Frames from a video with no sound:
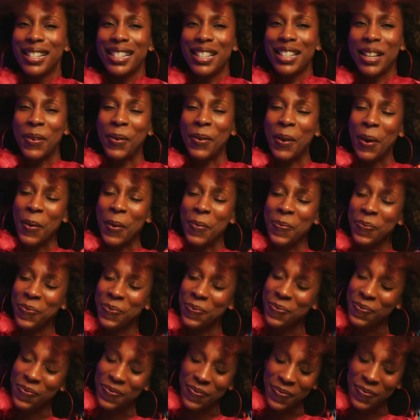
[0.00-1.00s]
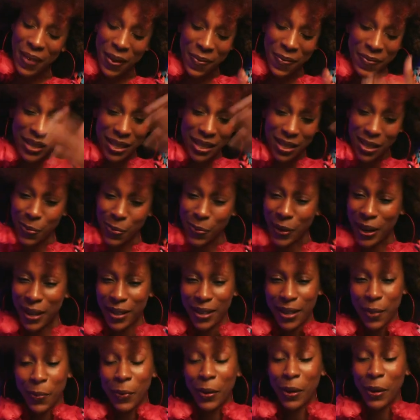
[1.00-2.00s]
So my business
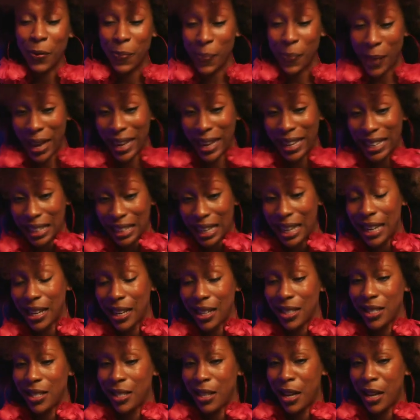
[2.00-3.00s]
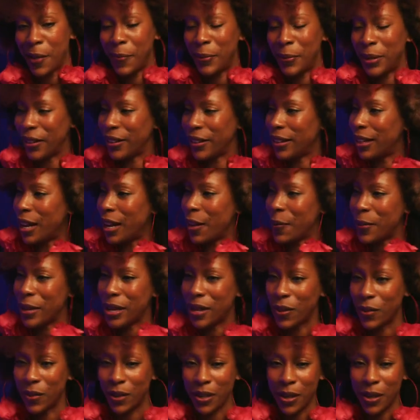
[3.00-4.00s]
partner, my client at the time, Derek and I, we
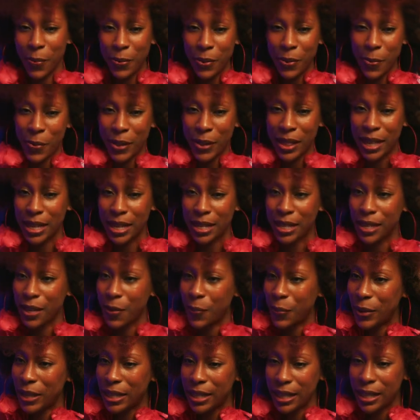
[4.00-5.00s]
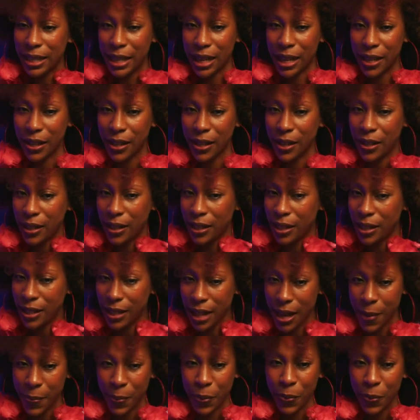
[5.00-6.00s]
going up to Bethesda and we sit down at the
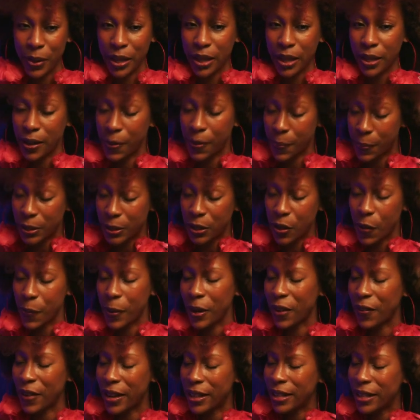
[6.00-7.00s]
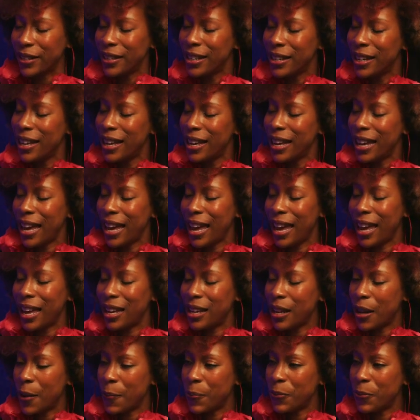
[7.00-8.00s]
table with her in Potomac, rather.
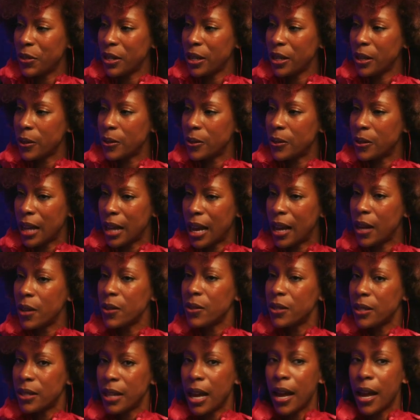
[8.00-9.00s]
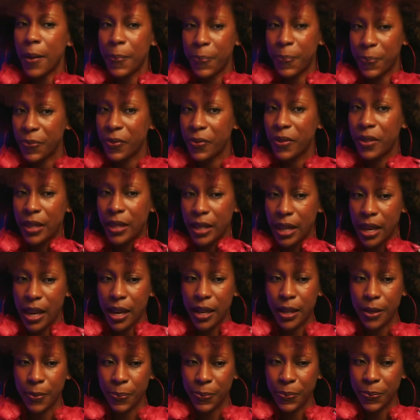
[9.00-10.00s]
And she goes, I'll stop the
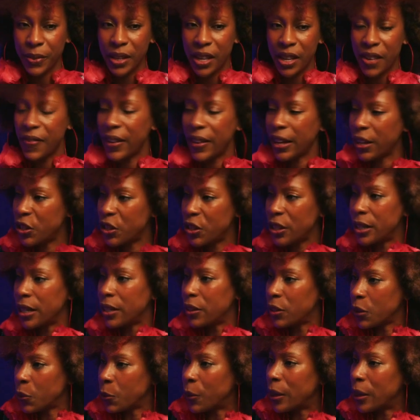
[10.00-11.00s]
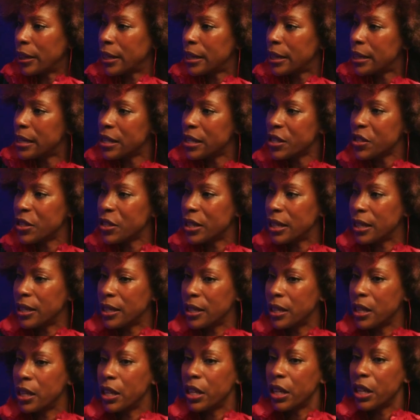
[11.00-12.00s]
eviction under one
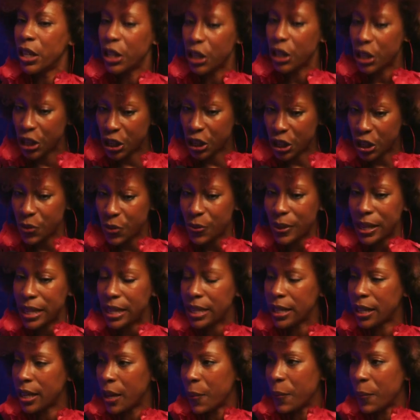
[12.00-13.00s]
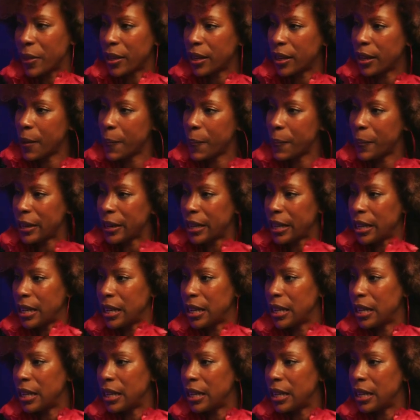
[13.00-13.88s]
condition. You need to come with the company.